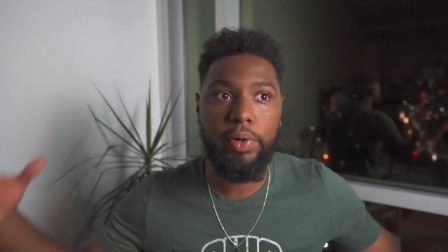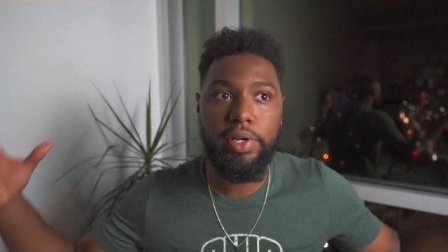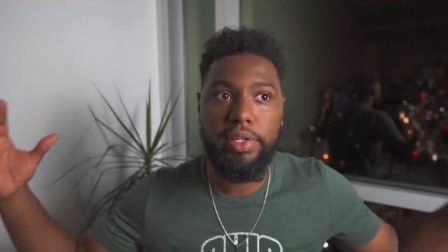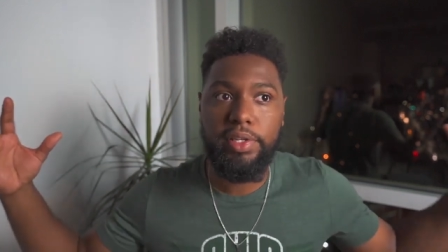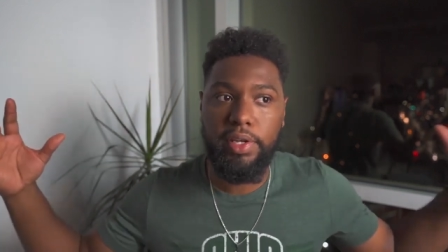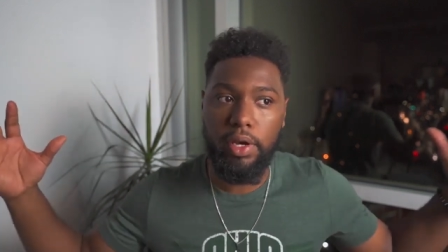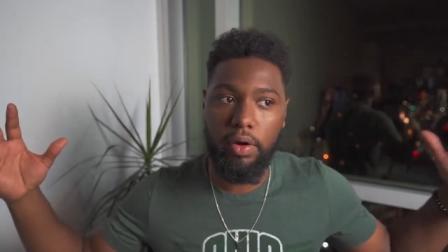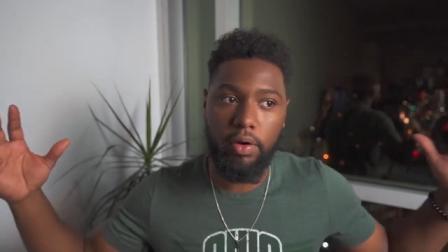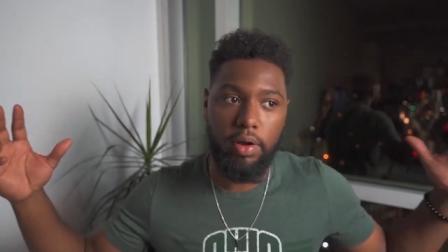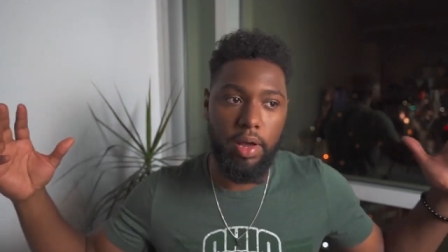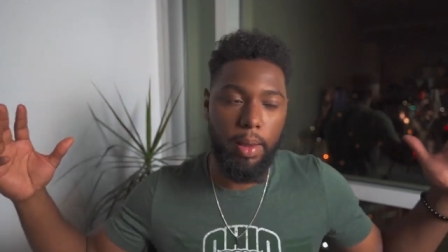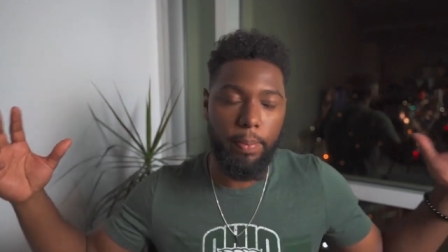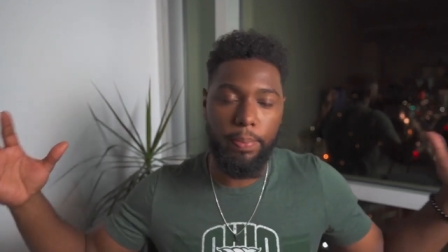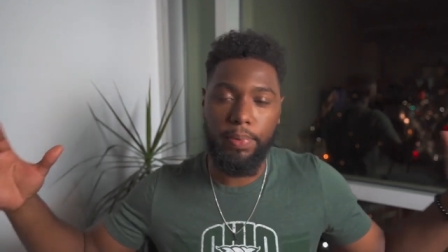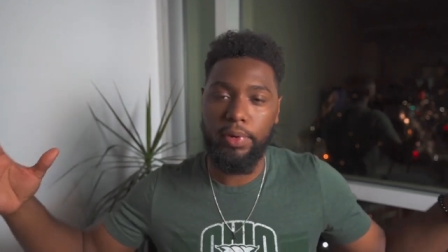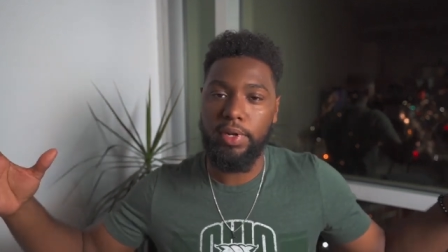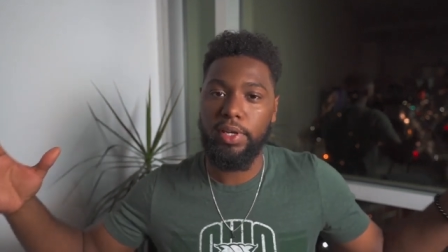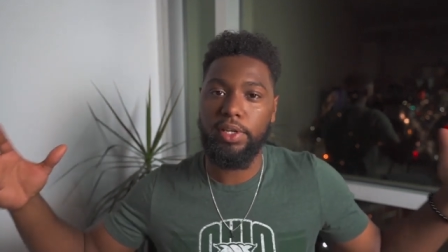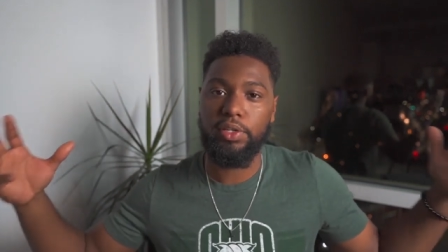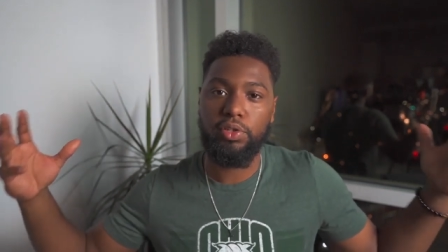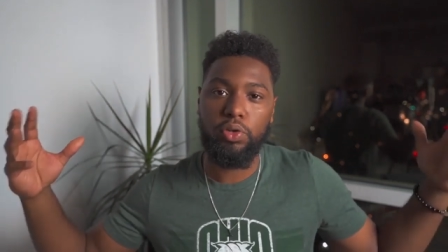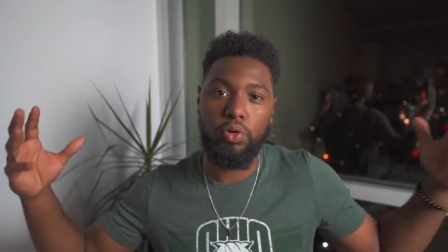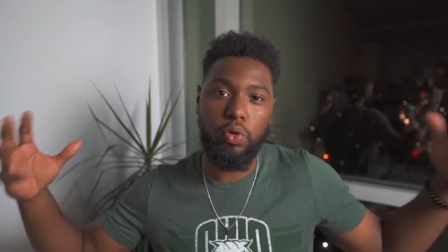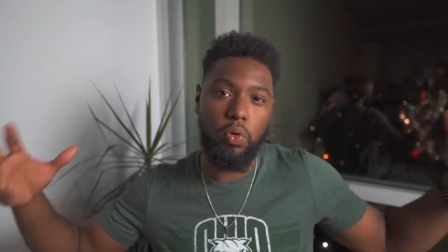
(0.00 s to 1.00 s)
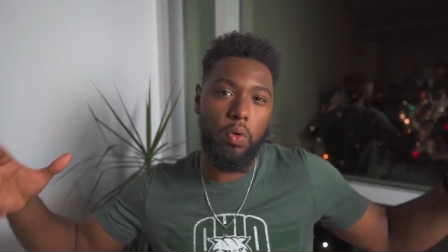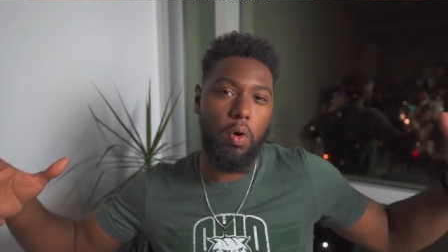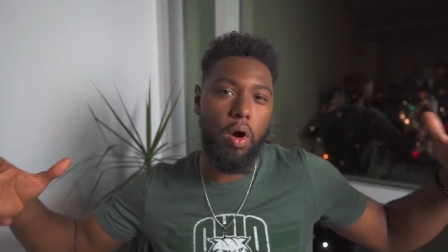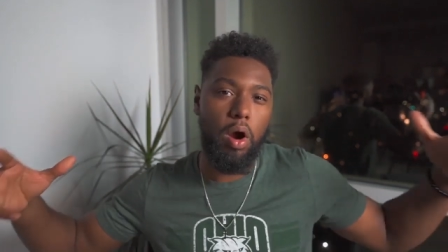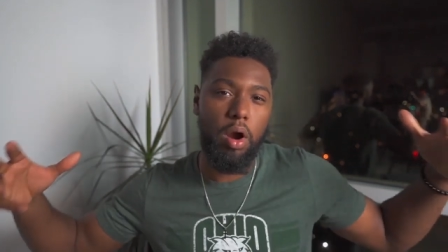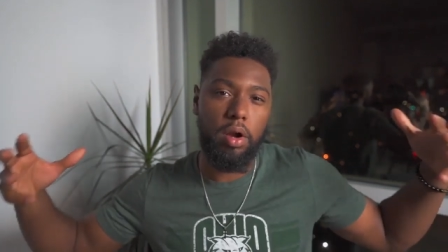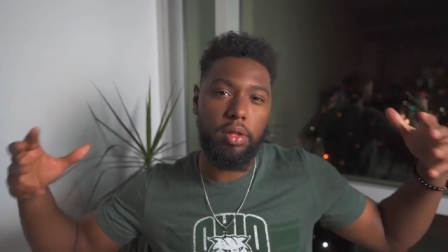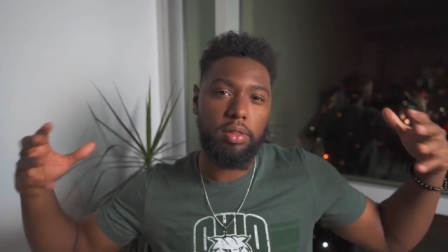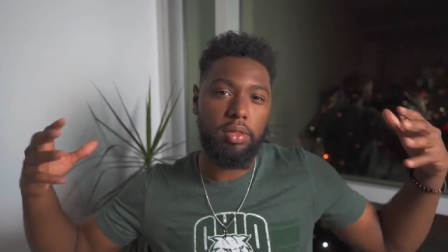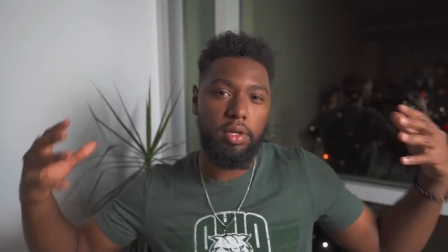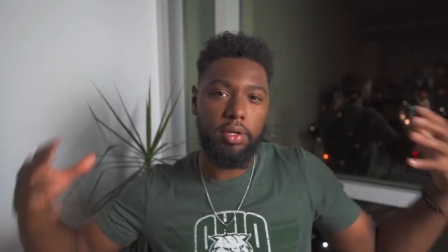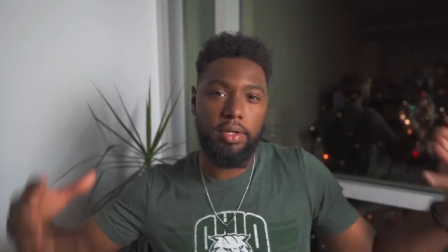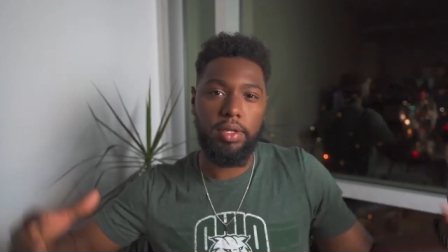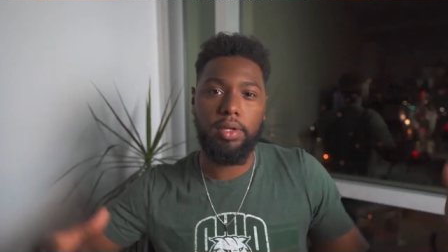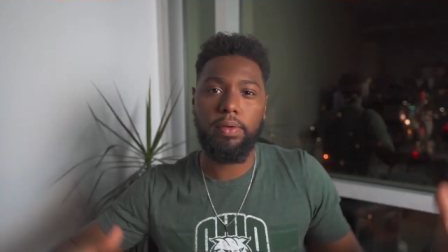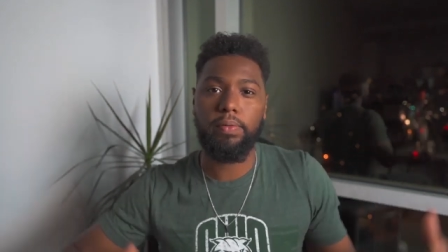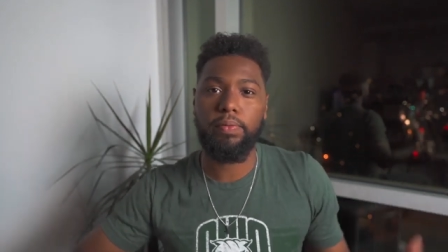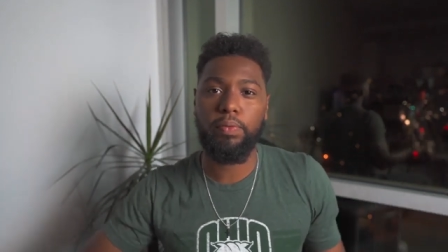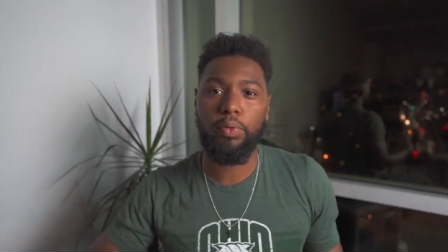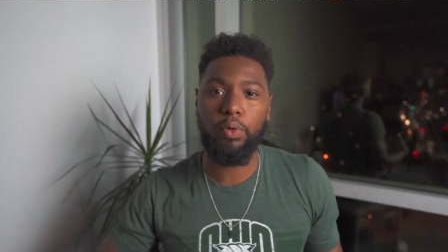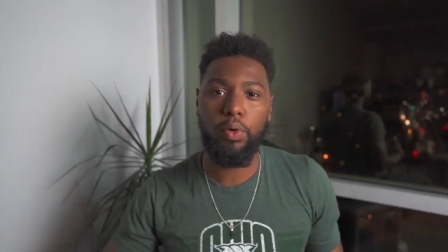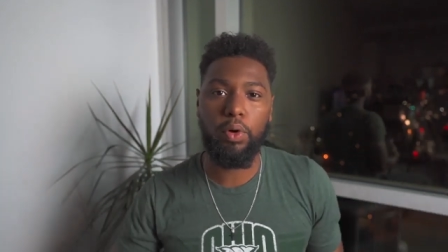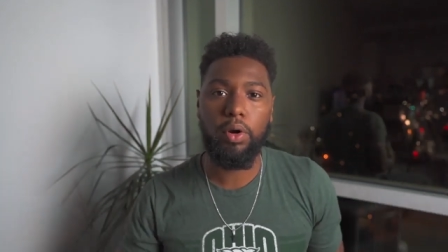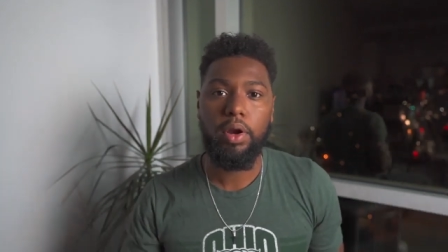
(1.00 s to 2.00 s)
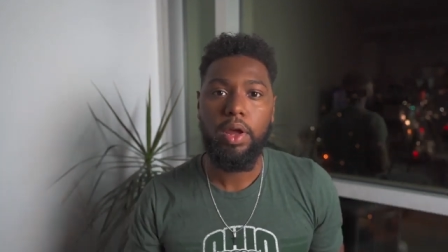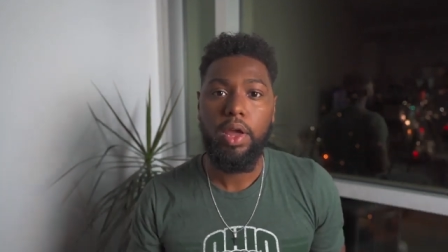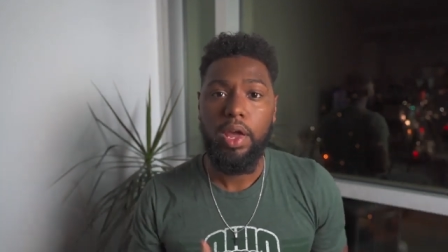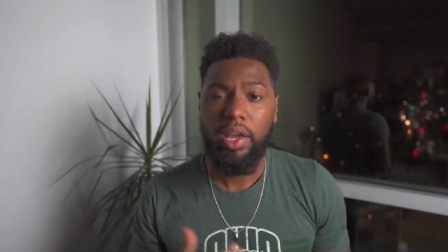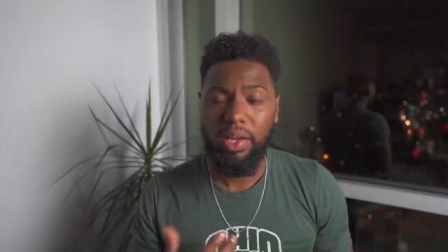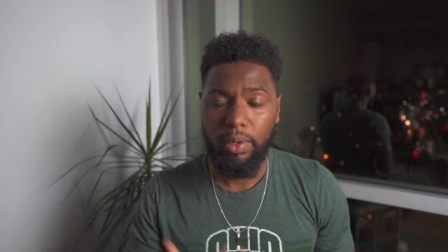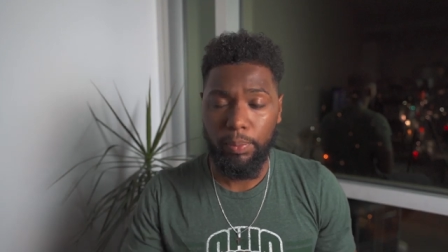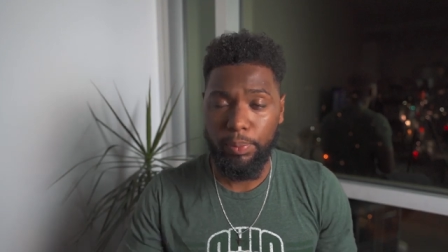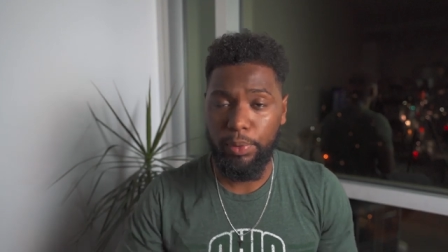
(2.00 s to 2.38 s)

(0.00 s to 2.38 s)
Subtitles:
retail companies who are looking for